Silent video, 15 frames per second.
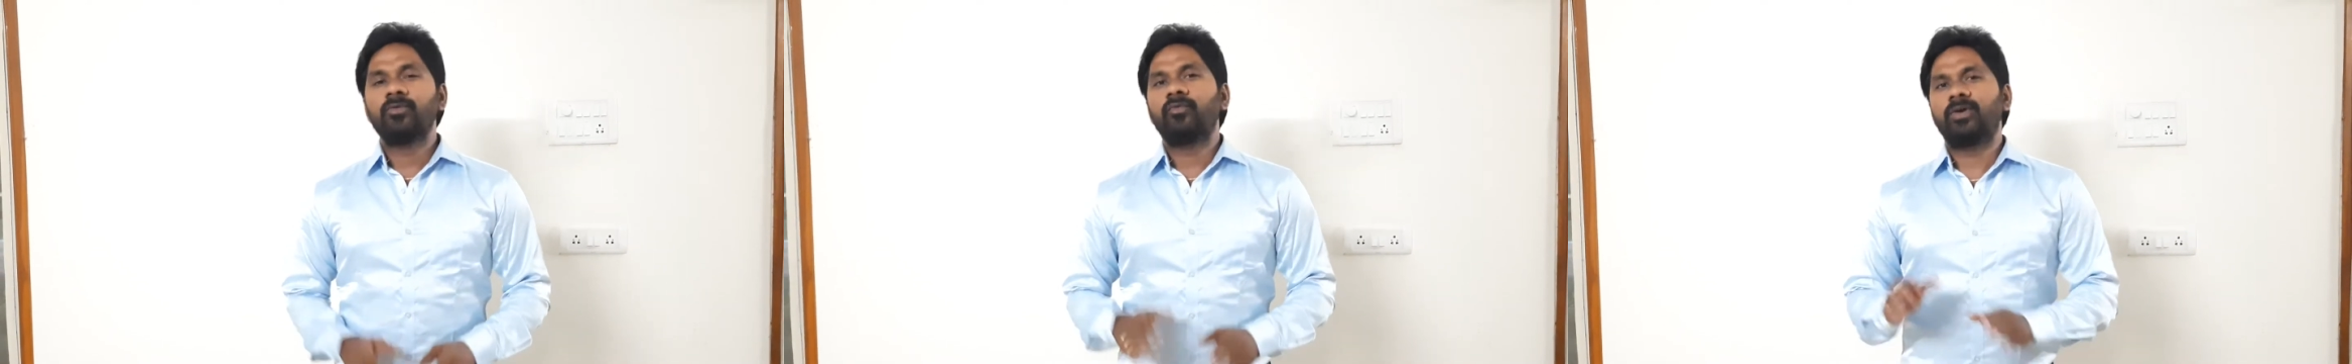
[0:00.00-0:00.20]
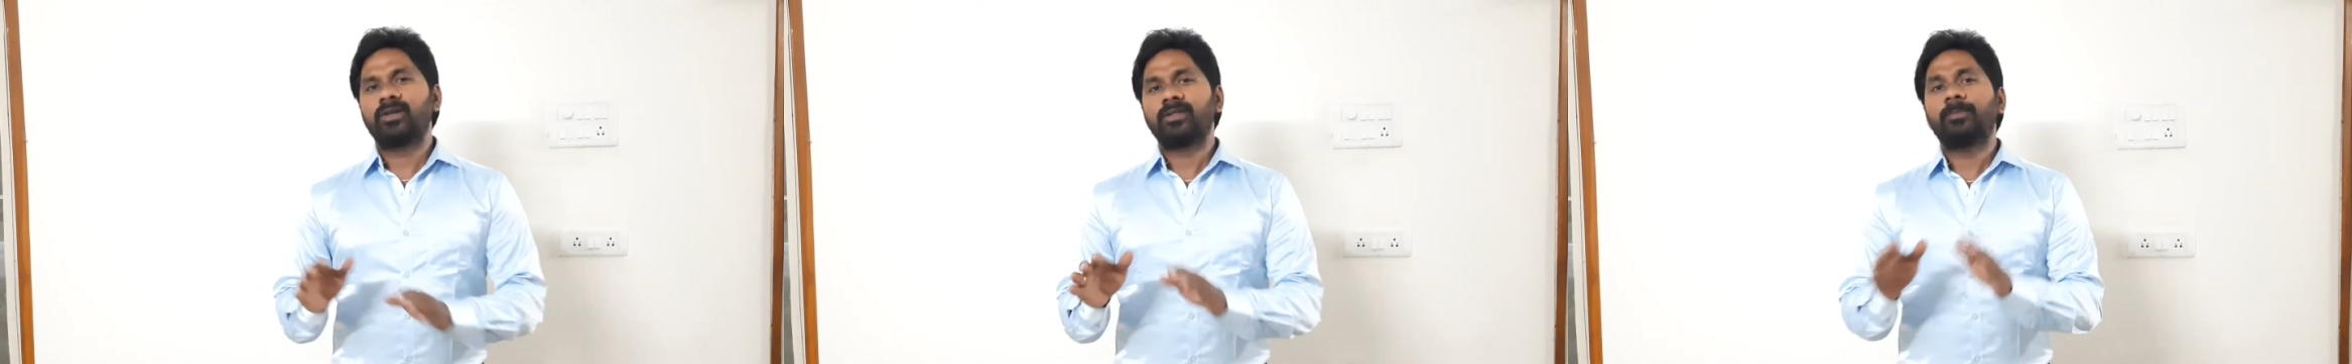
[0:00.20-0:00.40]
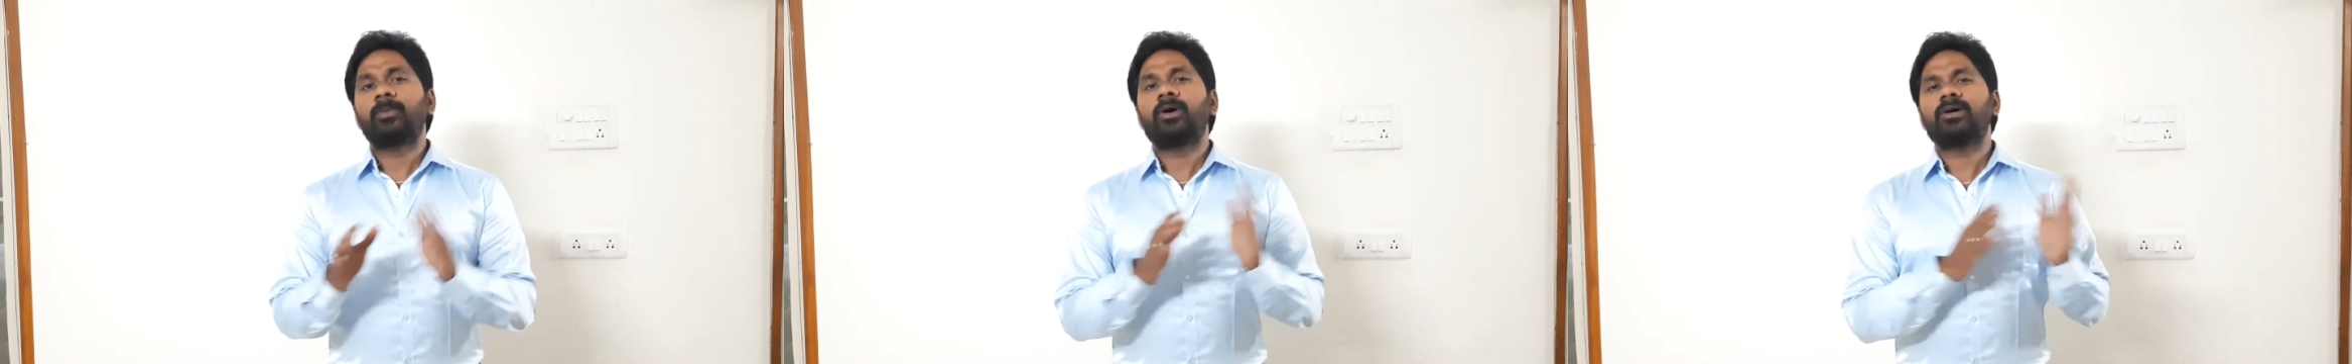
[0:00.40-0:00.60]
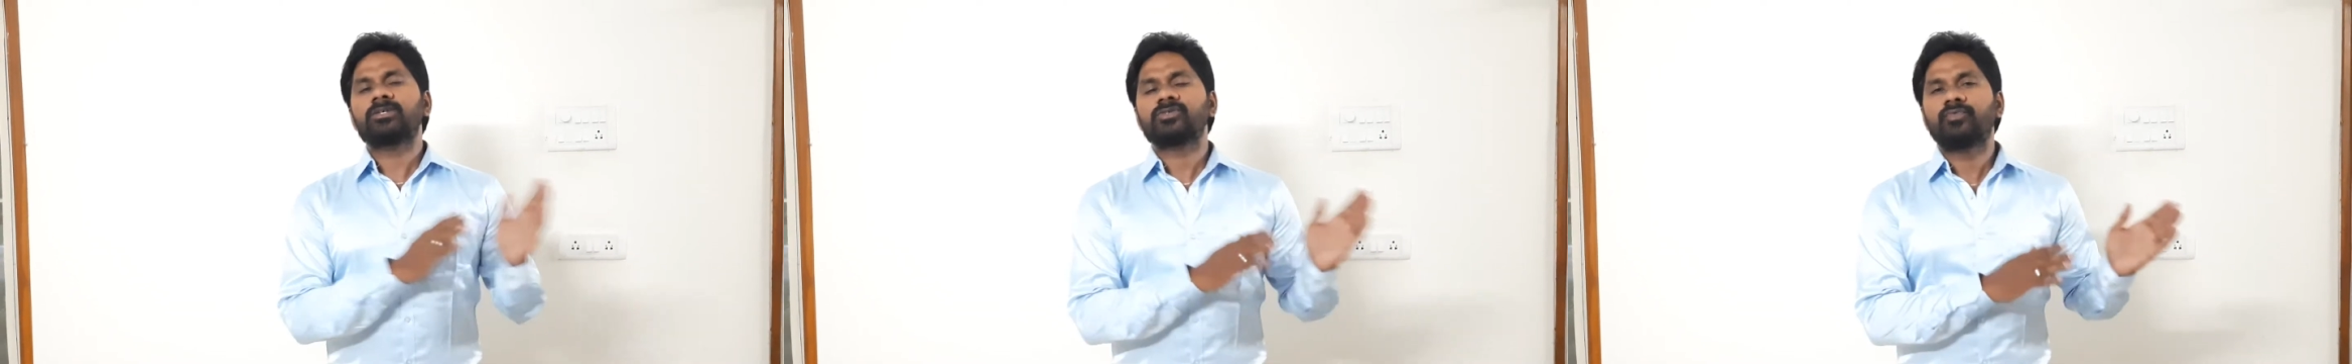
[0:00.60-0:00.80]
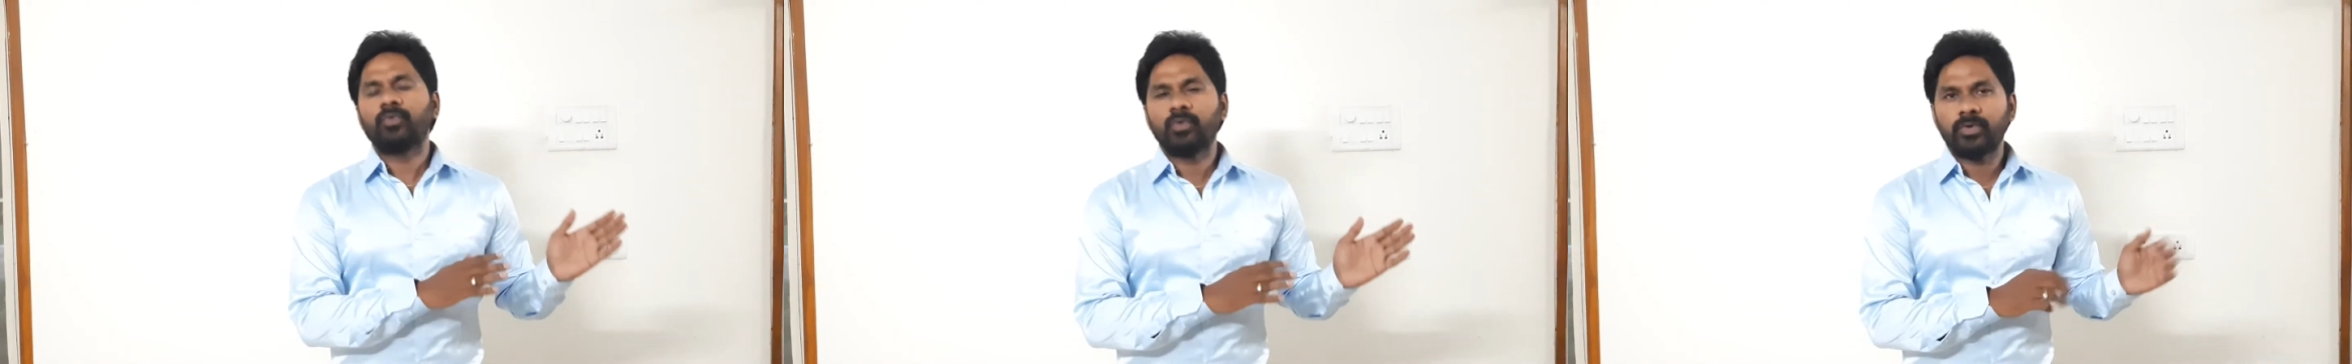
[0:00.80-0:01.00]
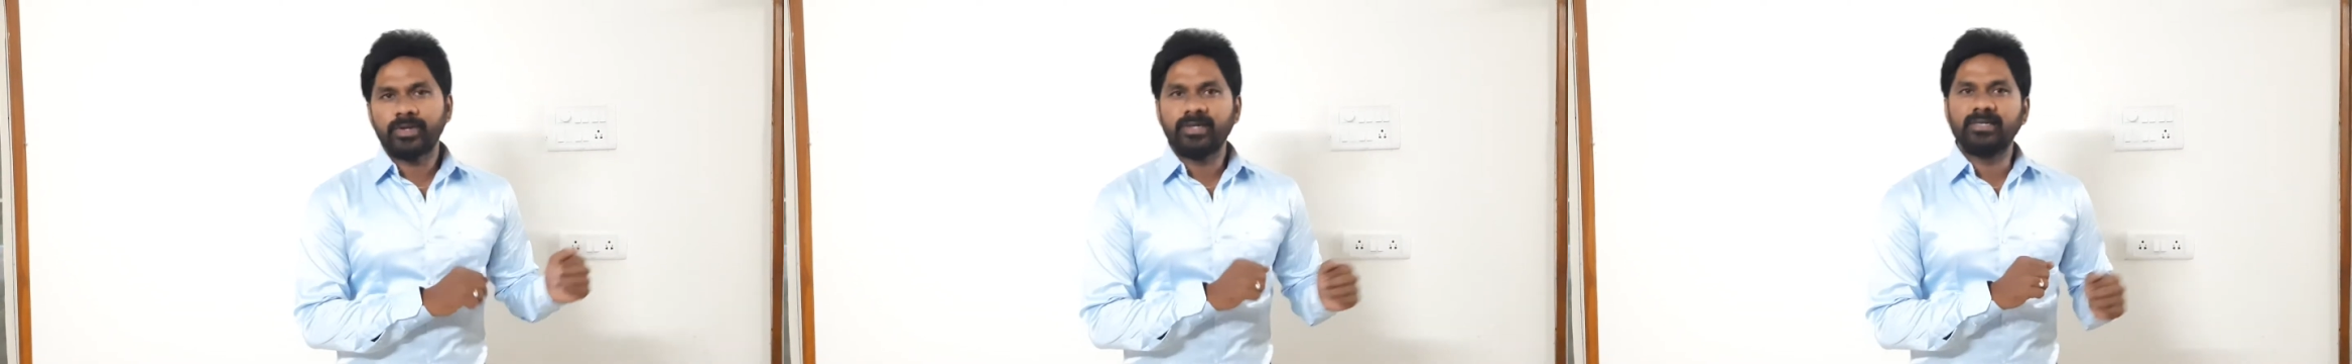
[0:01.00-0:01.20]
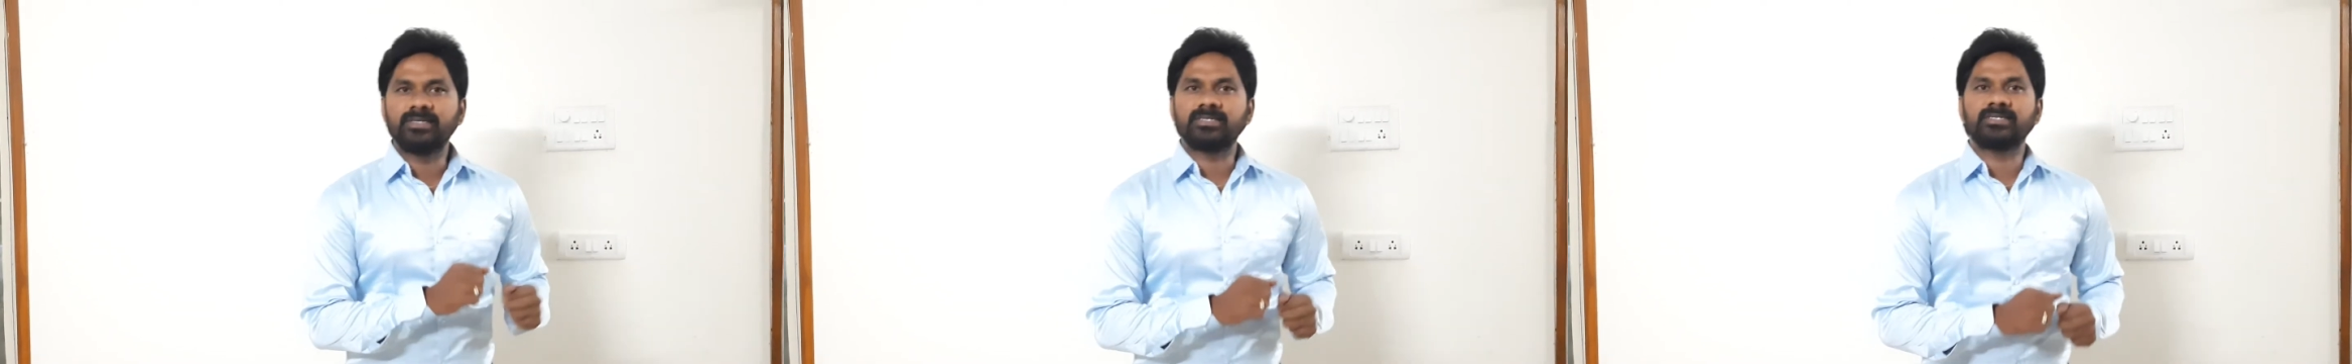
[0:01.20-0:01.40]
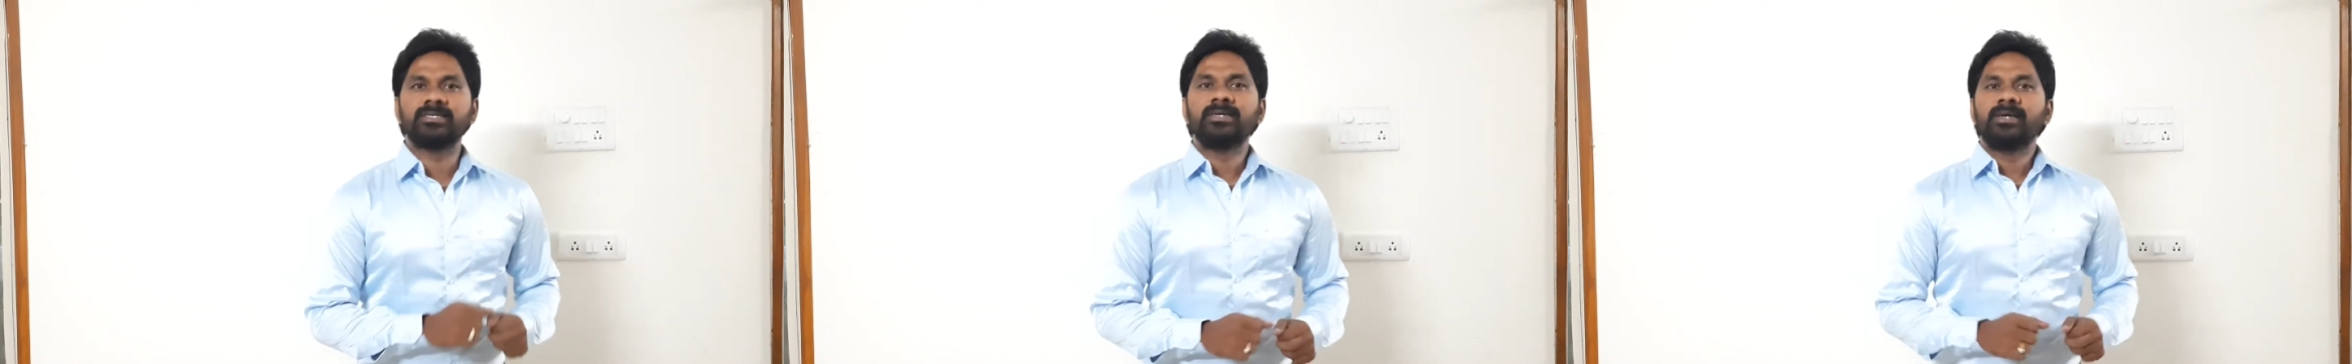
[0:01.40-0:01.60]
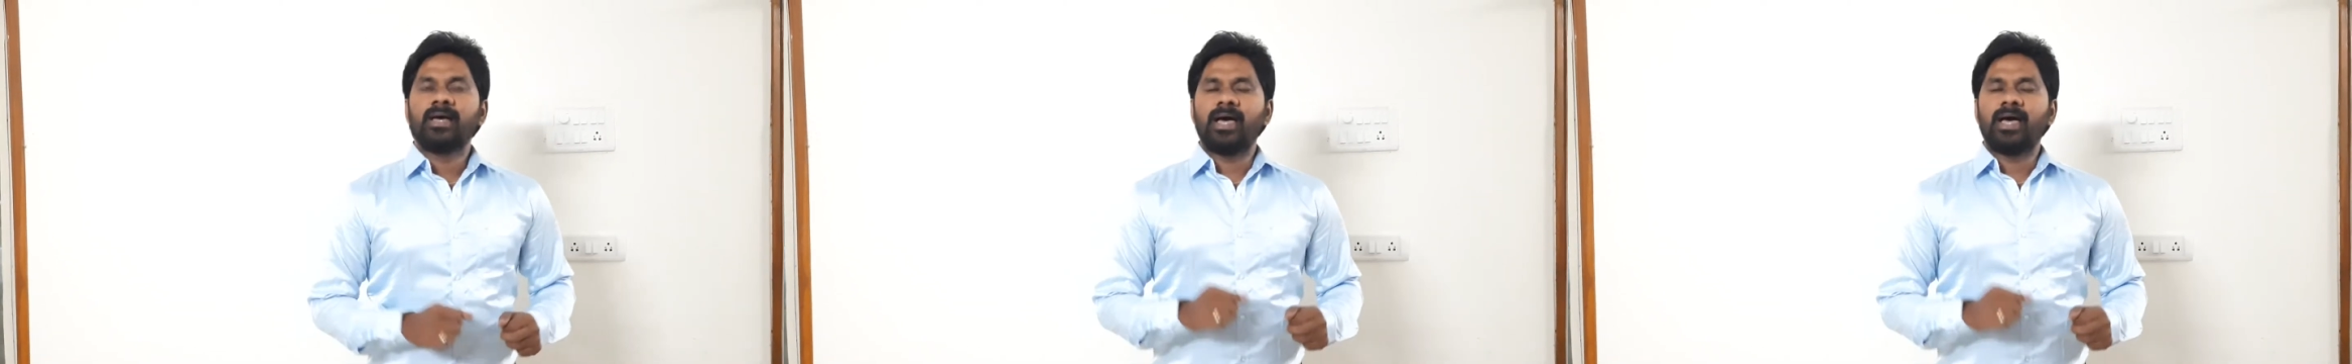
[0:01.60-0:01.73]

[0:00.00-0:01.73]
For the past 4 years,